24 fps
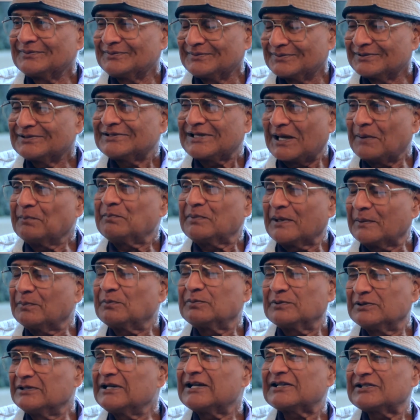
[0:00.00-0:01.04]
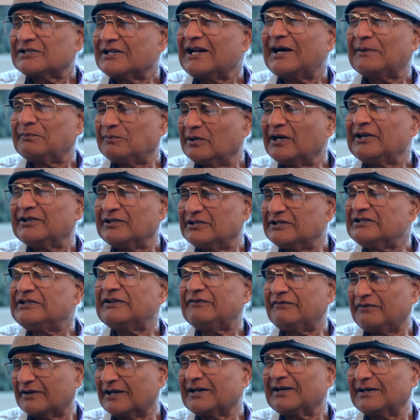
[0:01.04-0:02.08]
some people just have very
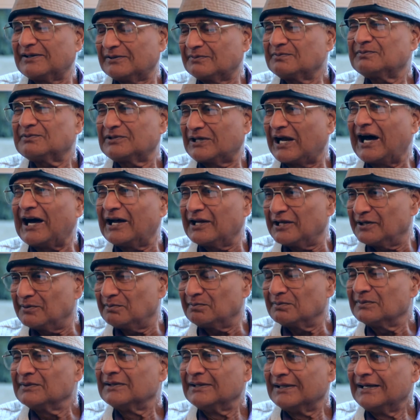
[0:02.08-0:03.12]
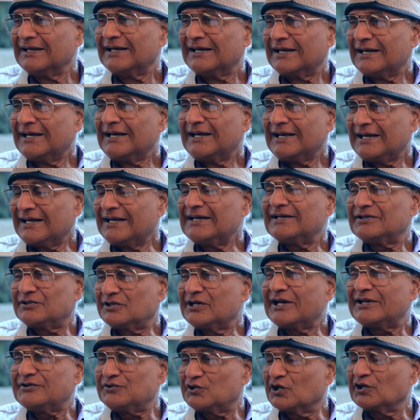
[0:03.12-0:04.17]
difficult time in
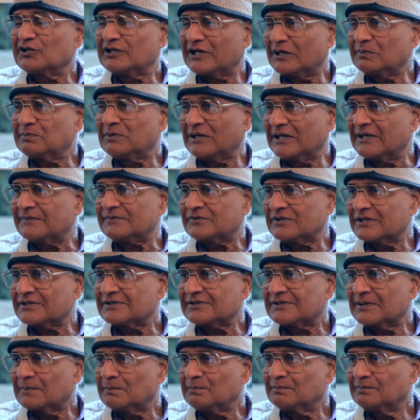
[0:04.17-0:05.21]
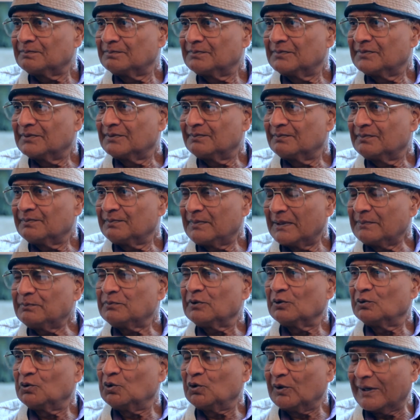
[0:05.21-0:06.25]
changing their belief system.
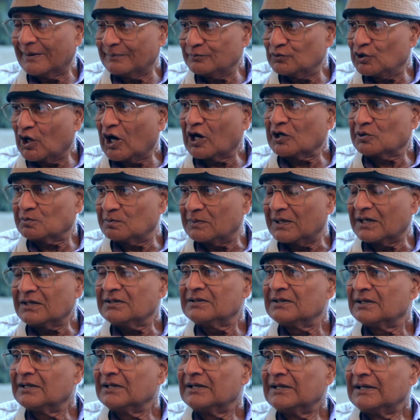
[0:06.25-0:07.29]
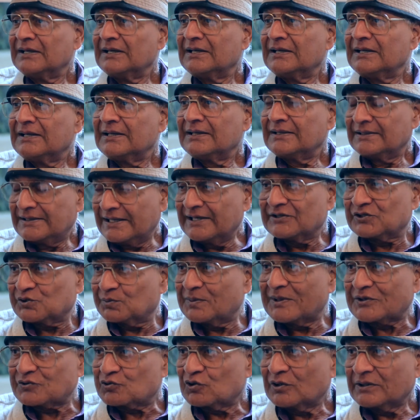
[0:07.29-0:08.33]
People who have dogma, they
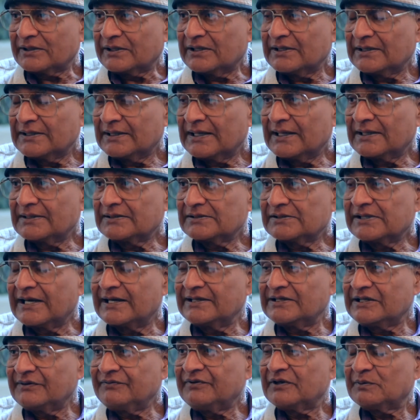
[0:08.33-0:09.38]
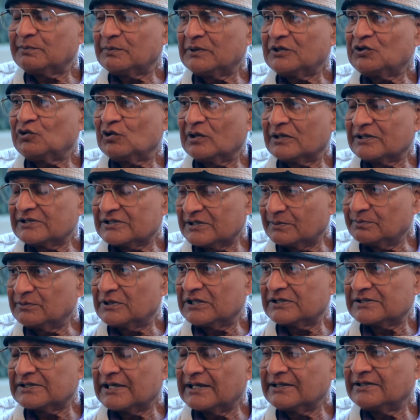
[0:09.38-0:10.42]
especially, and scientific materialism,
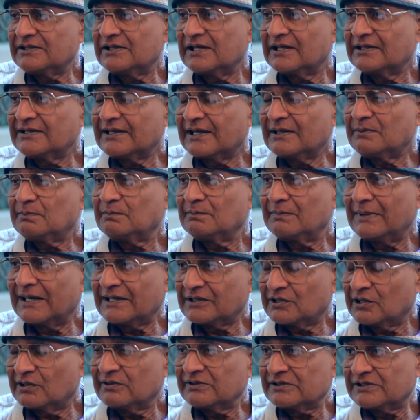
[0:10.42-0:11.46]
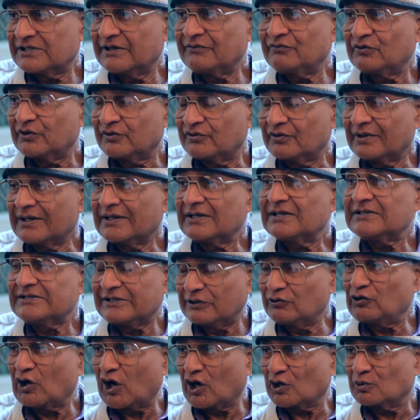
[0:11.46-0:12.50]
this idea that matter is everything, it's
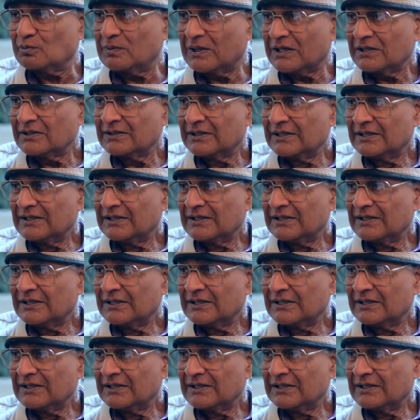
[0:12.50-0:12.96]
a dogma.